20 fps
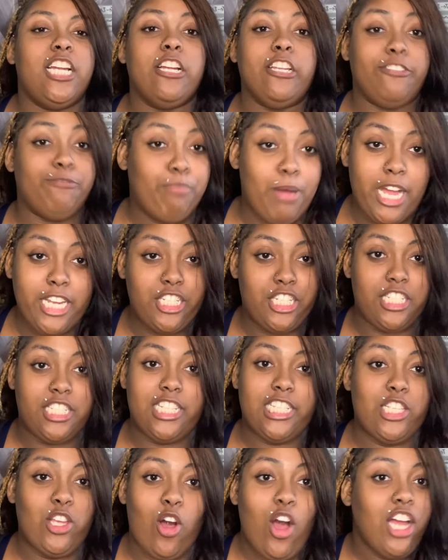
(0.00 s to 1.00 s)
is punches.
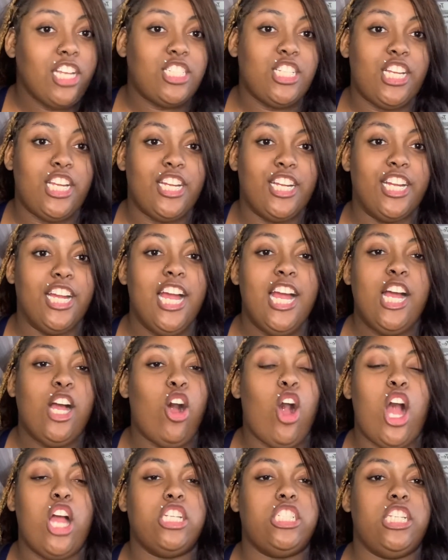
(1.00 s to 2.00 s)
That's all she hears.
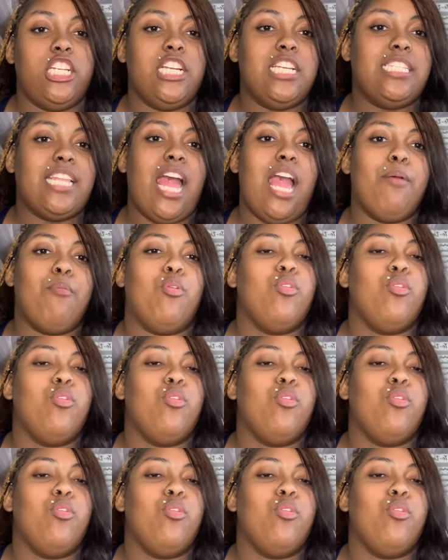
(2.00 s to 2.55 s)
All she hears is that.